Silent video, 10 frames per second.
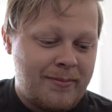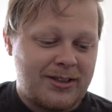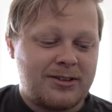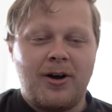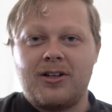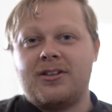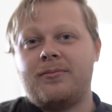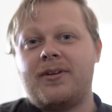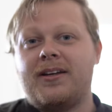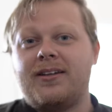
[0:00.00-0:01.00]
I messed the box
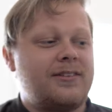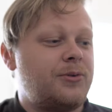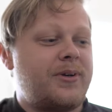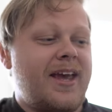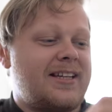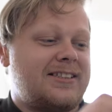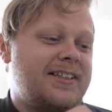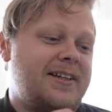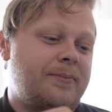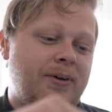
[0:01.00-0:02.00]
up. Like, you can't
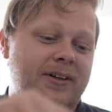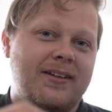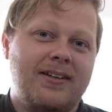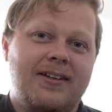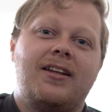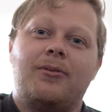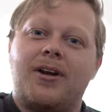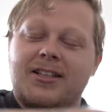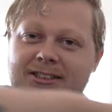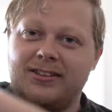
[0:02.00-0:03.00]
see it, but
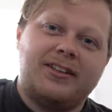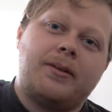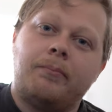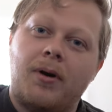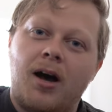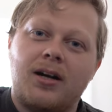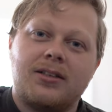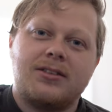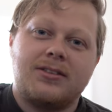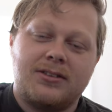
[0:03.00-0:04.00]
when I slit the
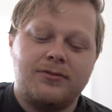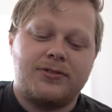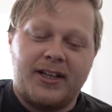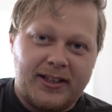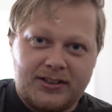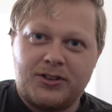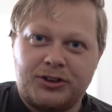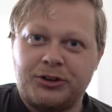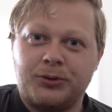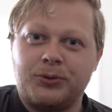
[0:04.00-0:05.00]
box to get to the
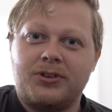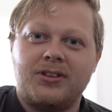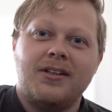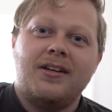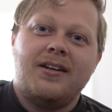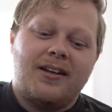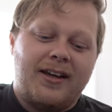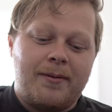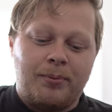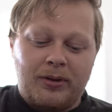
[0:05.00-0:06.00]
shoes,
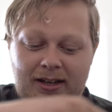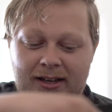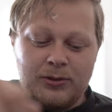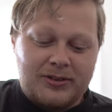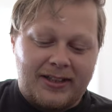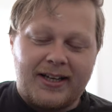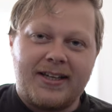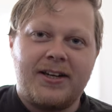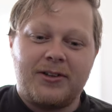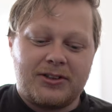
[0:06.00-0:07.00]
like, I used like a
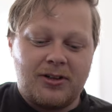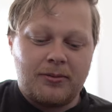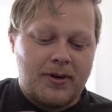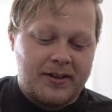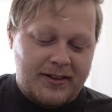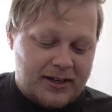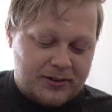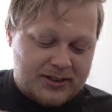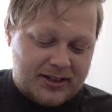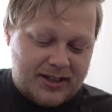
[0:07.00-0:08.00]
key or something. I think I
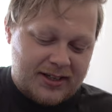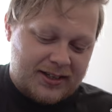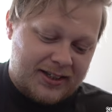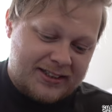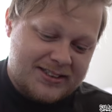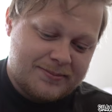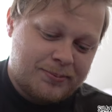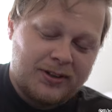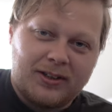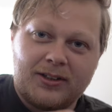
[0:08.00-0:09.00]
used a key and it like
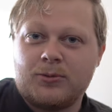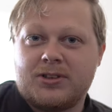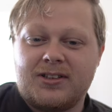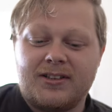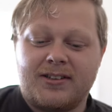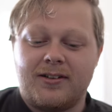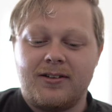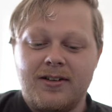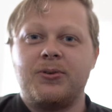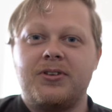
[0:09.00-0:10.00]
put like a little slit
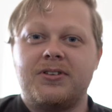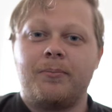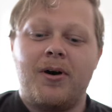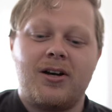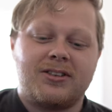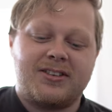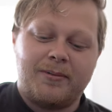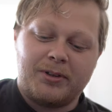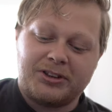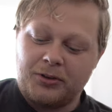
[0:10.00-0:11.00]
there. So the box is
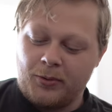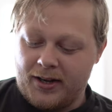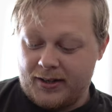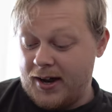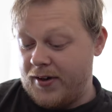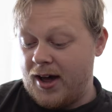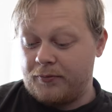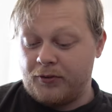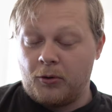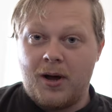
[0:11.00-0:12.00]
damaged either way, and I've had
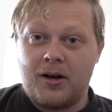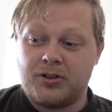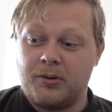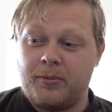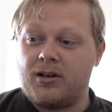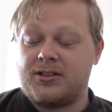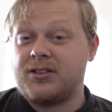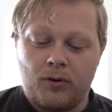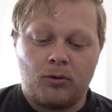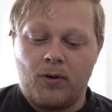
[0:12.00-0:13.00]
them for a while, so the box
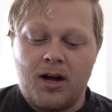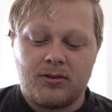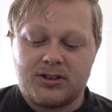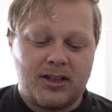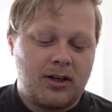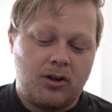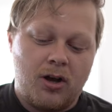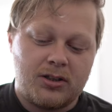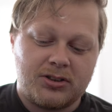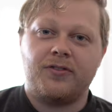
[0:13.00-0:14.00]
is thrown around, sitting in the
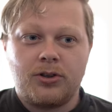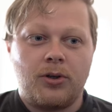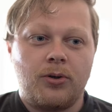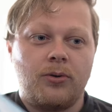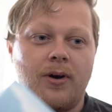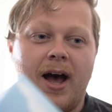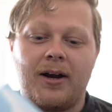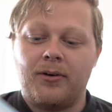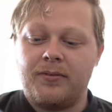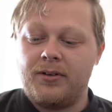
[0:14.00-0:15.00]
closet, so
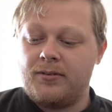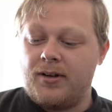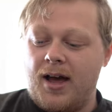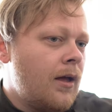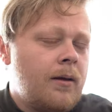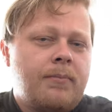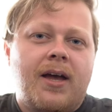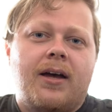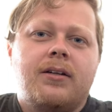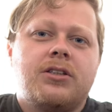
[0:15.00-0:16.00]
I don't even. But
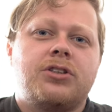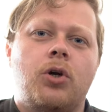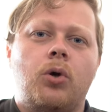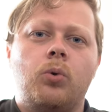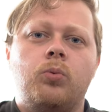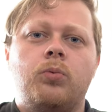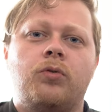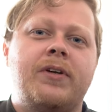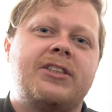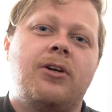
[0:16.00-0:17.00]
yeah, so
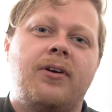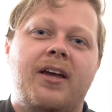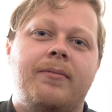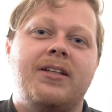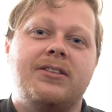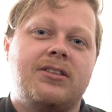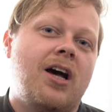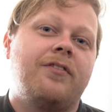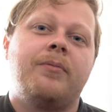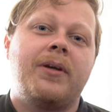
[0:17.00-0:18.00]
the resale game is
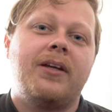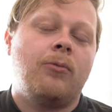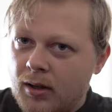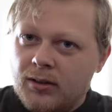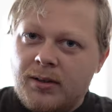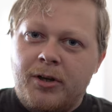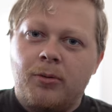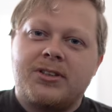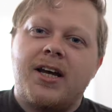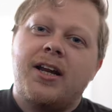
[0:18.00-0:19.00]
not for me. Let me
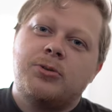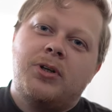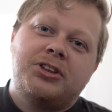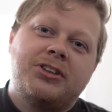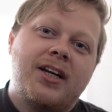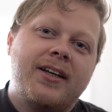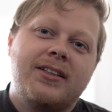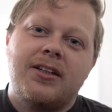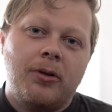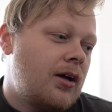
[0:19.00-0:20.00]
know what side hustle I should try
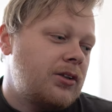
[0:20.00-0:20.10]
next.